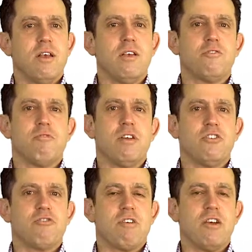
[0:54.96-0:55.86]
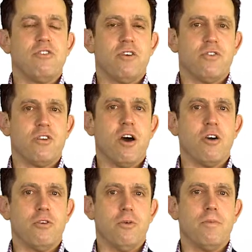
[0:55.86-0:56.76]
is registration of
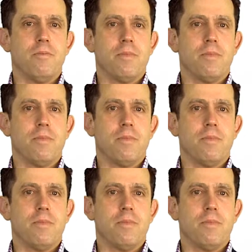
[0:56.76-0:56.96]
title.